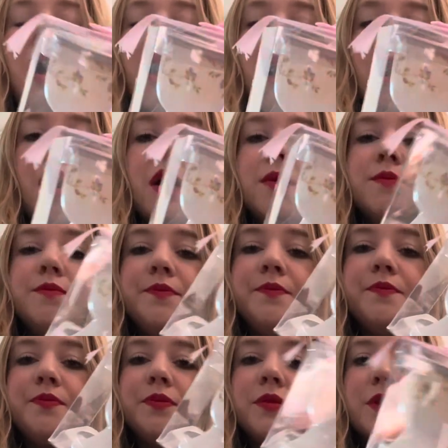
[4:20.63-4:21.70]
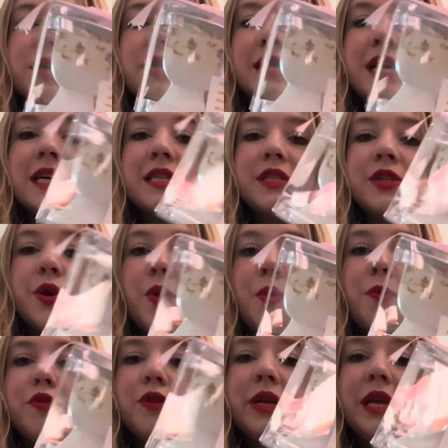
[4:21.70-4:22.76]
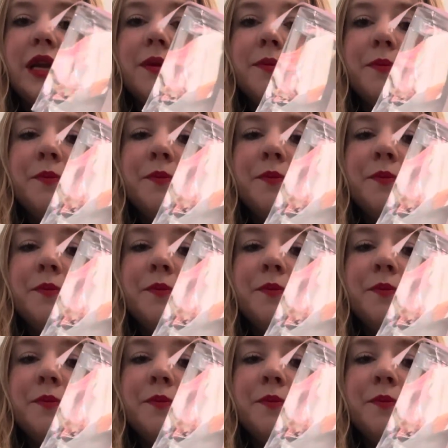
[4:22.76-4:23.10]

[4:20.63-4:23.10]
because that is so pretty.